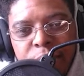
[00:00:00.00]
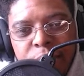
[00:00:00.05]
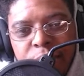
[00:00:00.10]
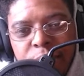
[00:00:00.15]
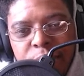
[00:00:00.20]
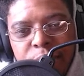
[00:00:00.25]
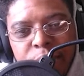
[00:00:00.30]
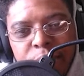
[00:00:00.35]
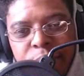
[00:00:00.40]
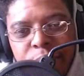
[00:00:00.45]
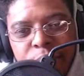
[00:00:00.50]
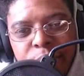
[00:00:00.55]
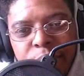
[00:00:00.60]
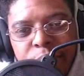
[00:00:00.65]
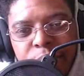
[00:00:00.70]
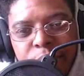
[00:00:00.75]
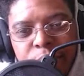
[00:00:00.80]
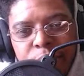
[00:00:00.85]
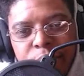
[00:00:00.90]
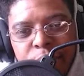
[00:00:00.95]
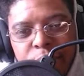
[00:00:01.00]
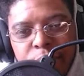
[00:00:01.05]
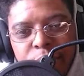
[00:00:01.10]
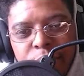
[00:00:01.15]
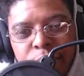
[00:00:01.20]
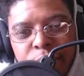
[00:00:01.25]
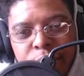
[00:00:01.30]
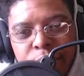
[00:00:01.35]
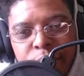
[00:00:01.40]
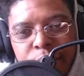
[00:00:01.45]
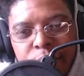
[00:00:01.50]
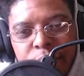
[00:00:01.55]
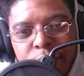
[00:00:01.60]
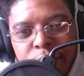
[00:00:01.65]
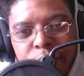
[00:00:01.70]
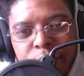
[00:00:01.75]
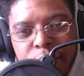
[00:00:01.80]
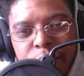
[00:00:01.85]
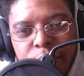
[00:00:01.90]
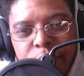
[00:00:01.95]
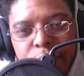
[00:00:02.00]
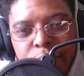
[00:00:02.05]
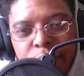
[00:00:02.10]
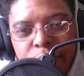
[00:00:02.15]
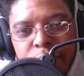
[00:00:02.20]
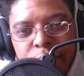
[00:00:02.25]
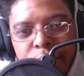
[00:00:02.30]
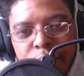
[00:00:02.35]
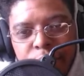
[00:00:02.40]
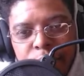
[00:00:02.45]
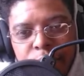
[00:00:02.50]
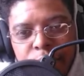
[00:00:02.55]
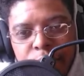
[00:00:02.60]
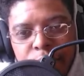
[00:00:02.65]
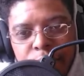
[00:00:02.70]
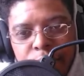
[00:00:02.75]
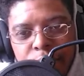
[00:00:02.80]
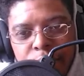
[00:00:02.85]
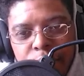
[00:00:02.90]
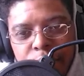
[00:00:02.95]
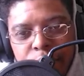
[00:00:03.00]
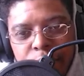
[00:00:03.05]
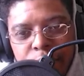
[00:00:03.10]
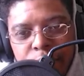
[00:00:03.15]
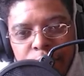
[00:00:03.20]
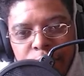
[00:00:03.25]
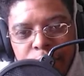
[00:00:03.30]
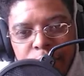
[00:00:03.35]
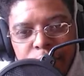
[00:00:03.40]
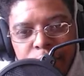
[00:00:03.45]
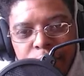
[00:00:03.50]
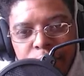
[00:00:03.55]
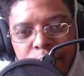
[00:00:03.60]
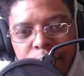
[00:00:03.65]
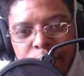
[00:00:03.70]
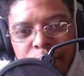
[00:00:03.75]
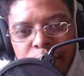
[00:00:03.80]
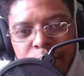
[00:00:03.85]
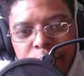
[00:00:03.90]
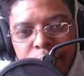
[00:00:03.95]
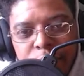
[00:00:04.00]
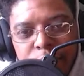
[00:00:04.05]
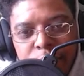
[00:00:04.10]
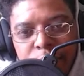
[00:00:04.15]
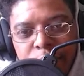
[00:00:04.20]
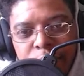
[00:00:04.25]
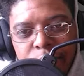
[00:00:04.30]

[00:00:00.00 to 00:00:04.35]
(silence)